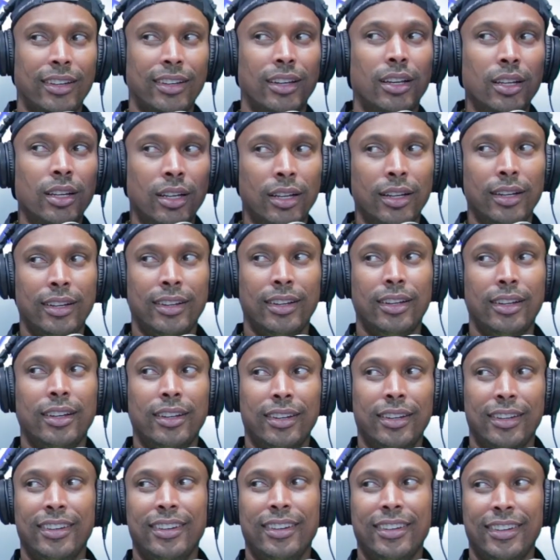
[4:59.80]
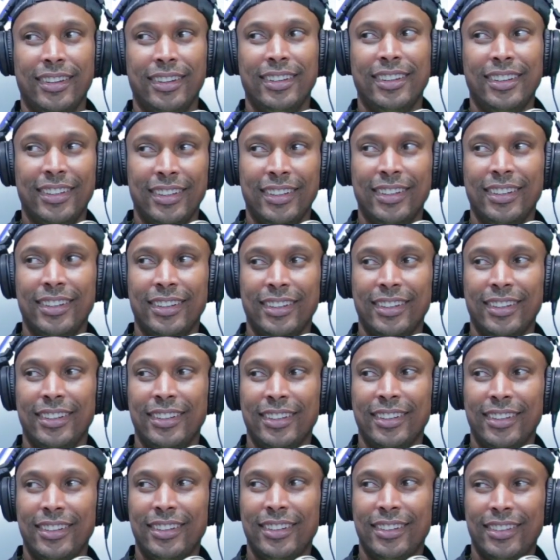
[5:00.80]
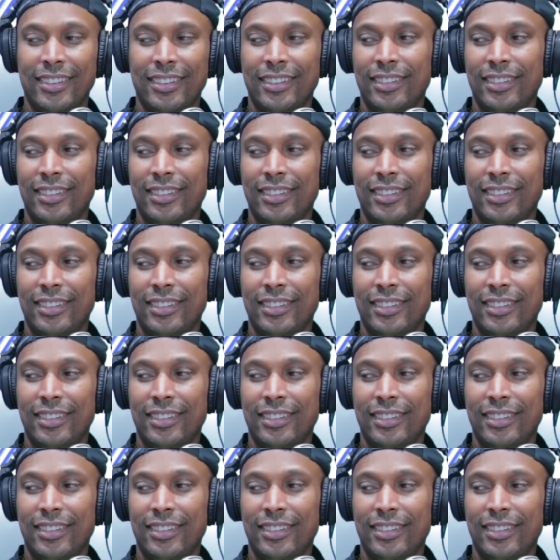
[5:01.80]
(silent)